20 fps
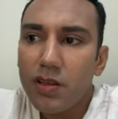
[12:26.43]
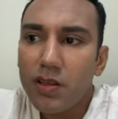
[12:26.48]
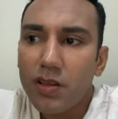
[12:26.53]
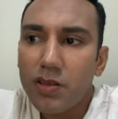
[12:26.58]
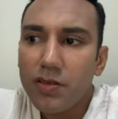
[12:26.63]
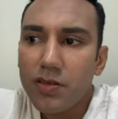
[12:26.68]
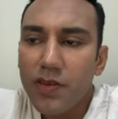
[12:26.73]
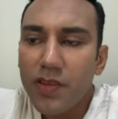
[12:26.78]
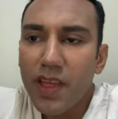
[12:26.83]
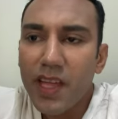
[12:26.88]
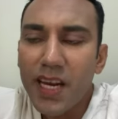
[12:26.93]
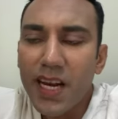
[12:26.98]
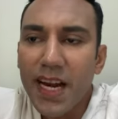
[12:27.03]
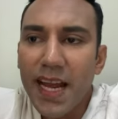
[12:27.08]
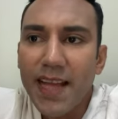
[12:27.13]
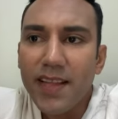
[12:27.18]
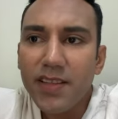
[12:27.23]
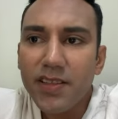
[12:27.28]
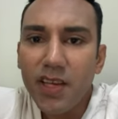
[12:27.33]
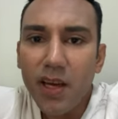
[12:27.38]
So then it
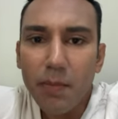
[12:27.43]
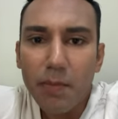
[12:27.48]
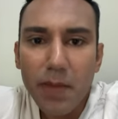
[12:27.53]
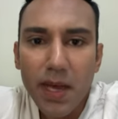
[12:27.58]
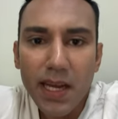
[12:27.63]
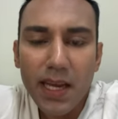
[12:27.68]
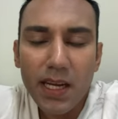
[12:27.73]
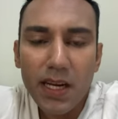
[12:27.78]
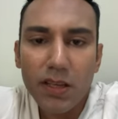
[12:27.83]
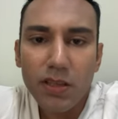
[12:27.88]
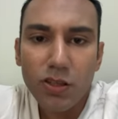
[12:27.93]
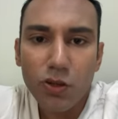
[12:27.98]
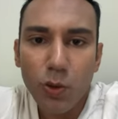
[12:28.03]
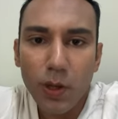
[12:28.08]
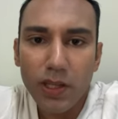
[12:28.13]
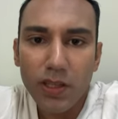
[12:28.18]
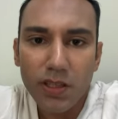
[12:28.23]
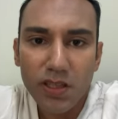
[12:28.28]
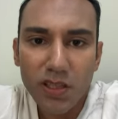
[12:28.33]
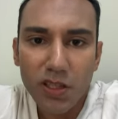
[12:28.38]
ends up making us
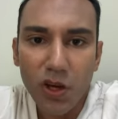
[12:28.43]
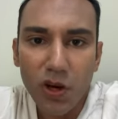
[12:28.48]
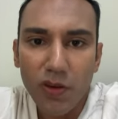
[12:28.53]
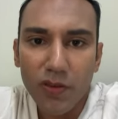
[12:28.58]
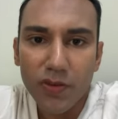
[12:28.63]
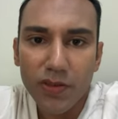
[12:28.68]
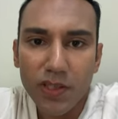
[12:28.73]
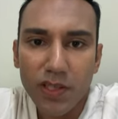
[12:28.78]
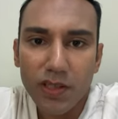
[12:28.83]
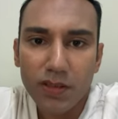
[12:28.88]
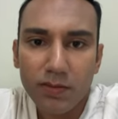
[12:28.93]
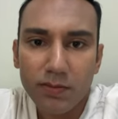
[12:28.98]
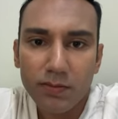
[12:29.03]
quite soft.